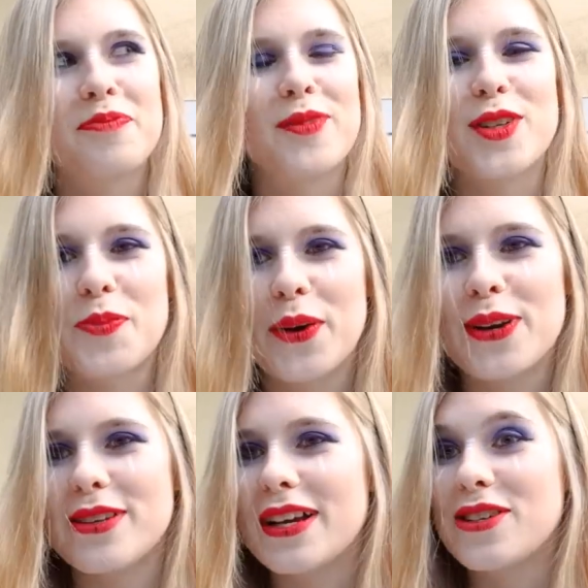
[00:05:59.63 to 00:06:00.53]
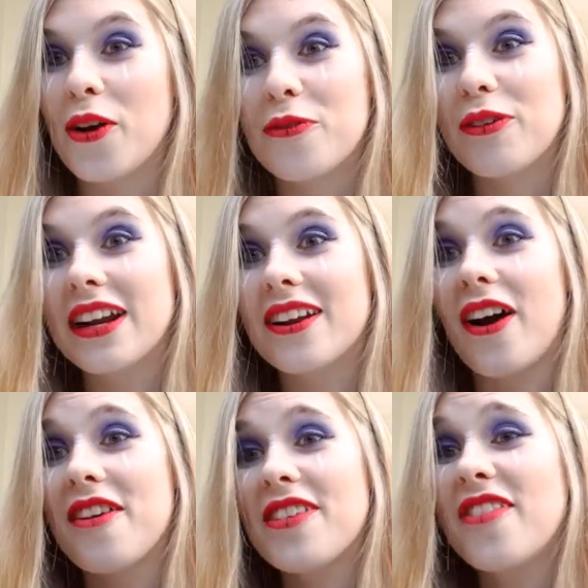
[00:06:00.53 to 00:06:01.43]
just because I don't really know.
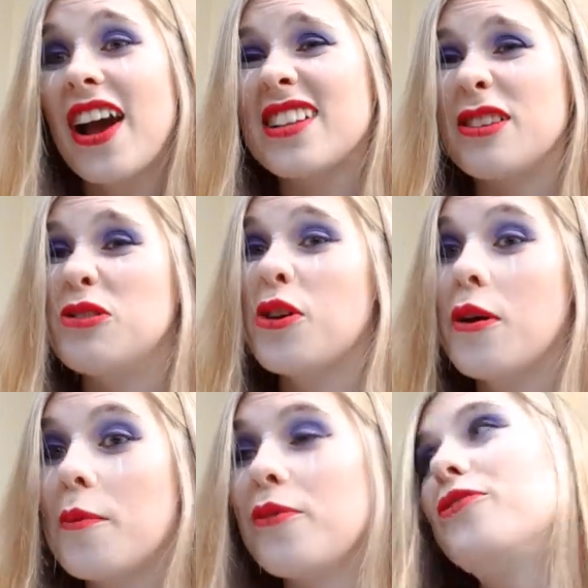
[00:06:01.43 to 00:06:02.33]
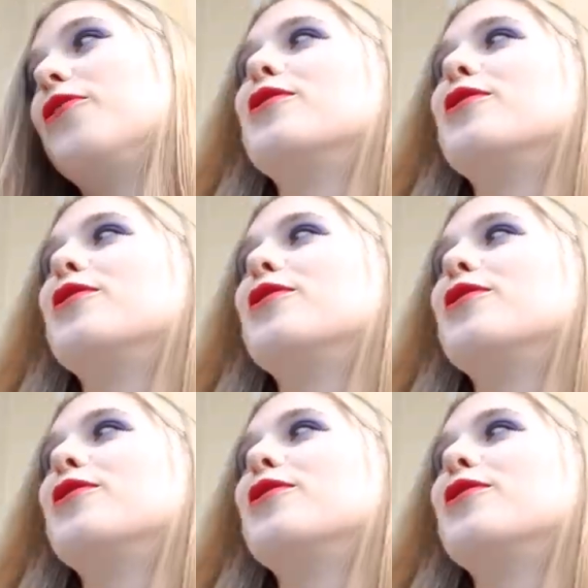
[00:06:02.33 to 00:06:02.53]
I've never had to do it before,